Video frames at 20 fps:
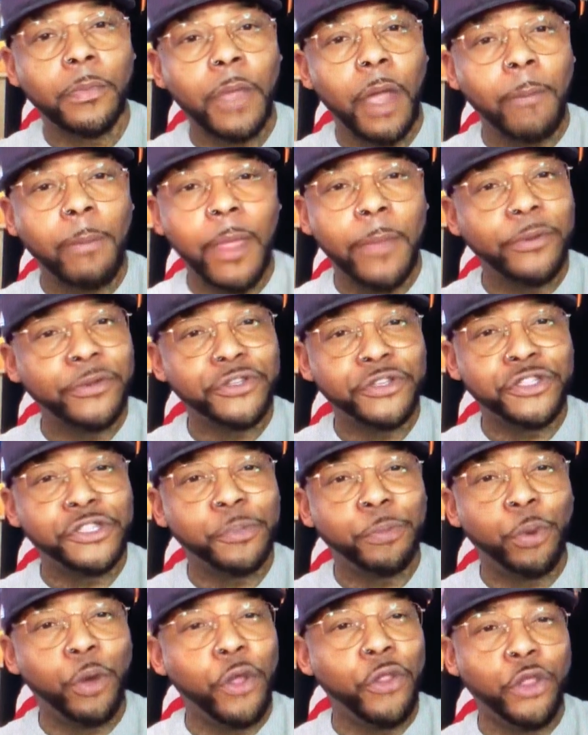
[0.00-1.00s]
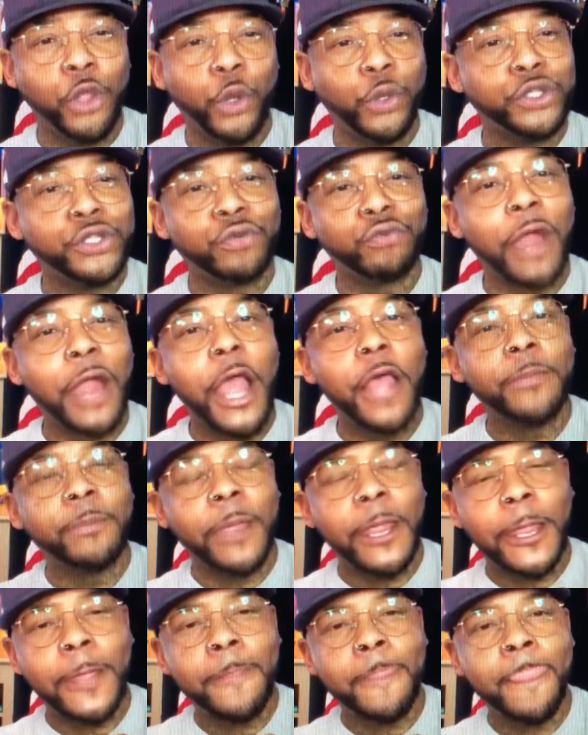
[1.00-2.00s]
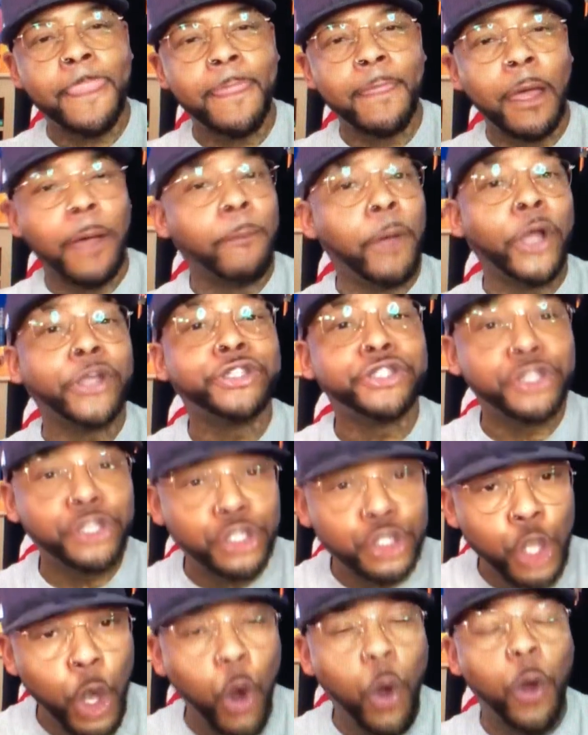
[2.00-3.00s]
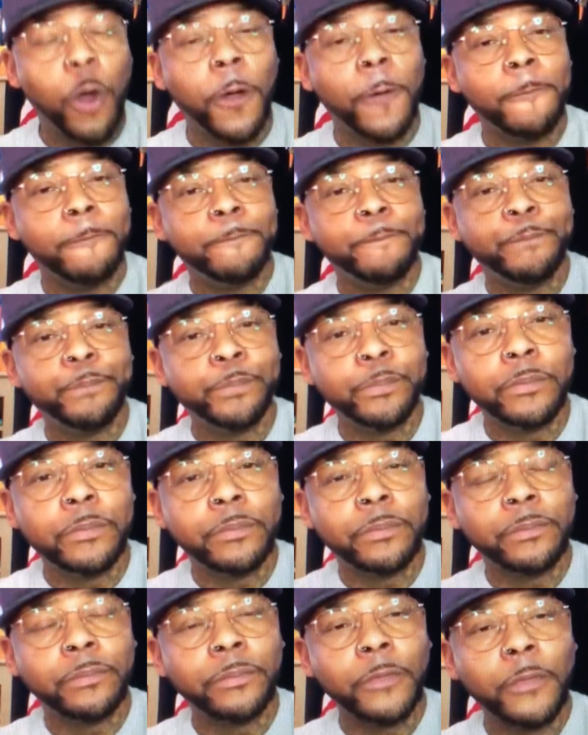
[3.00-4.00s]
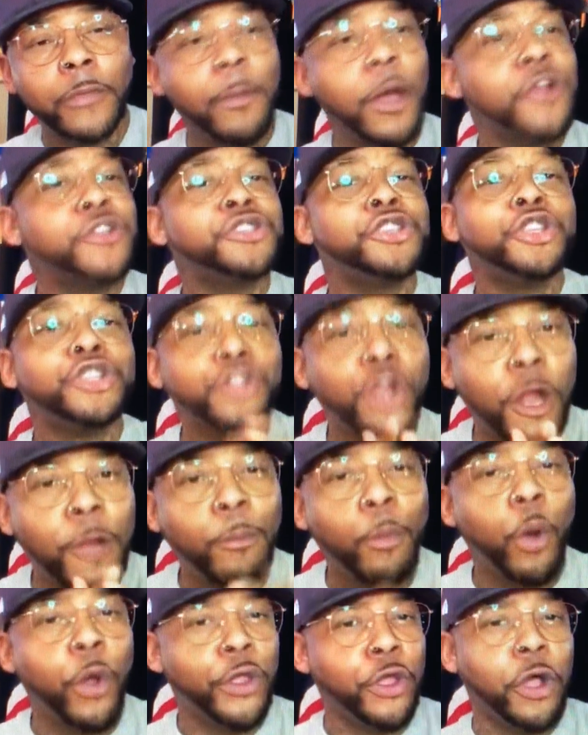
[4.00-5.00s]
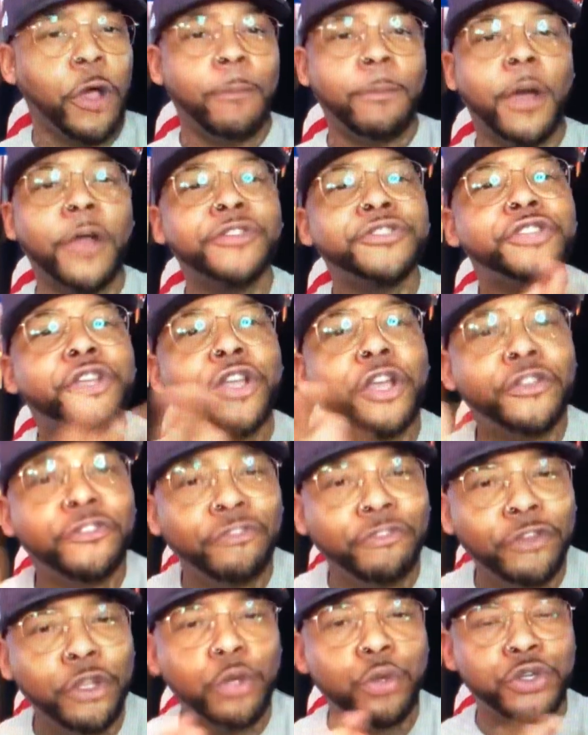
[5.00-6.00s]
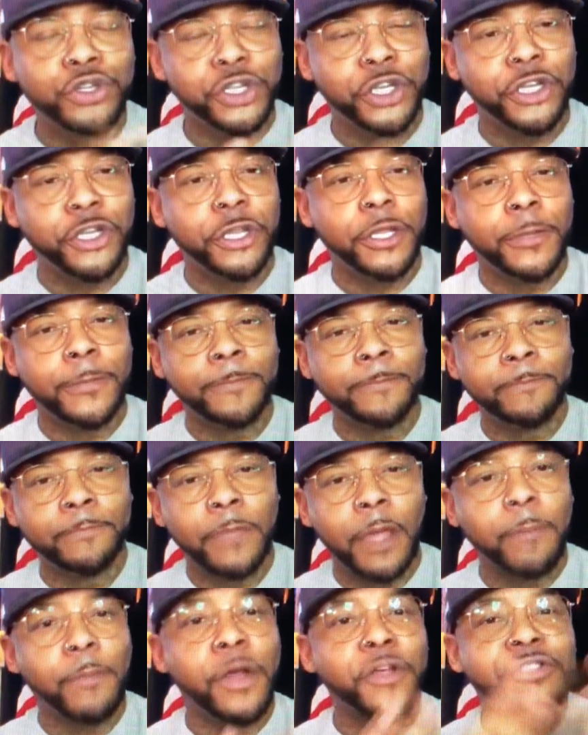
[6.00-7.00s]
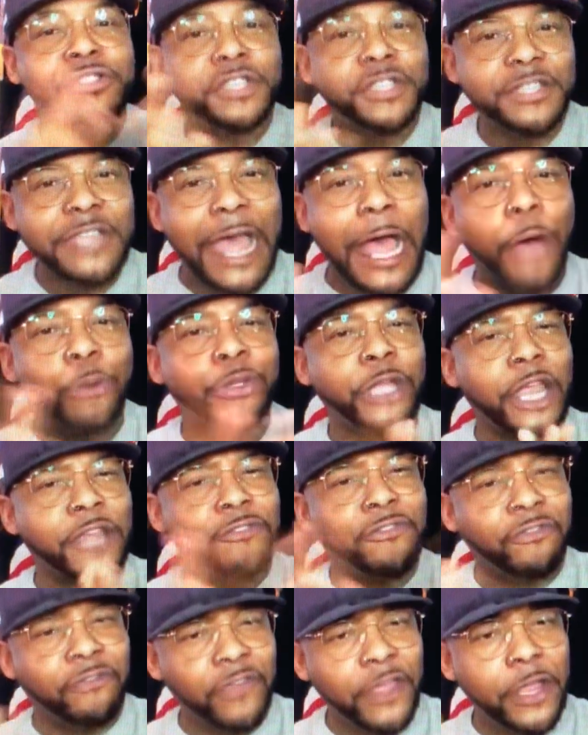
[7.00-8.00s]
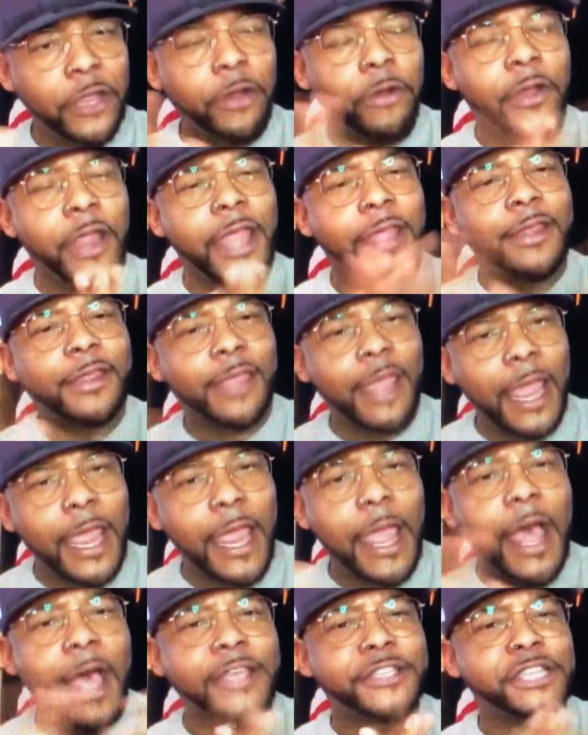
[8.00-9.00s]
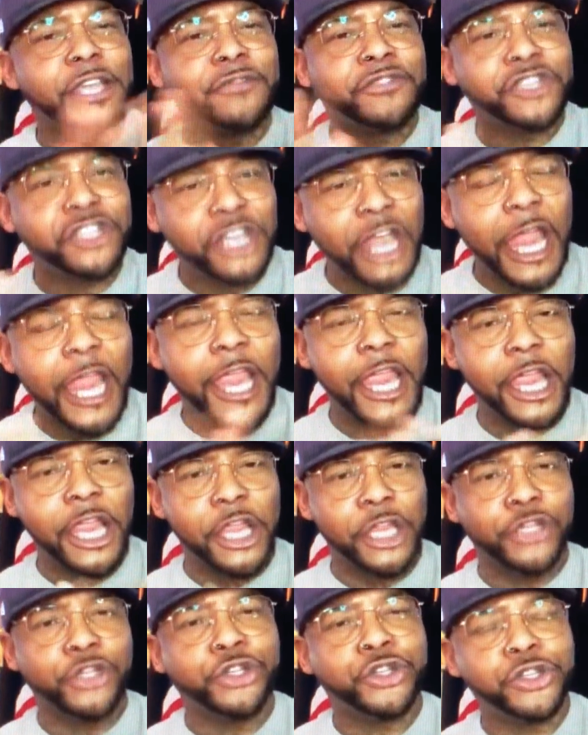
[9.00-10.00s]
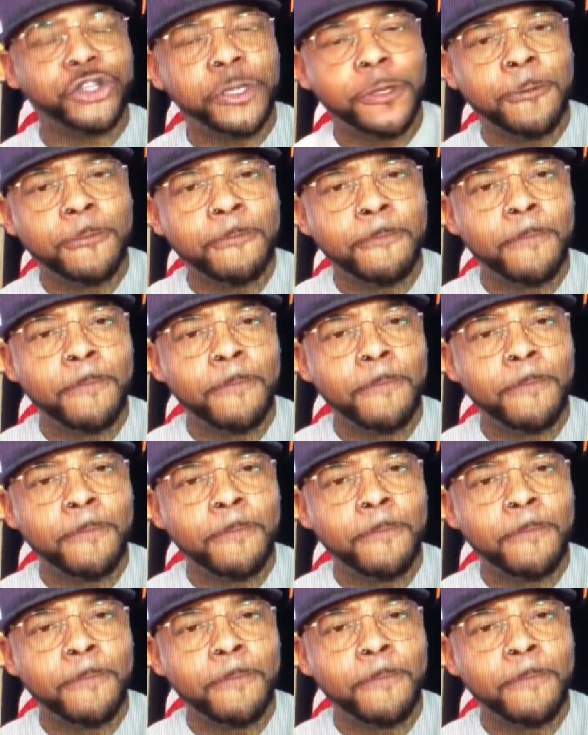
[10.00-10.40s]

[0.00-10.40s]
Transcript: I'm able to support those around me amongst the storm, amongst the turmoil, amongst the confusion, amongst the doubt and fear and chaos of change.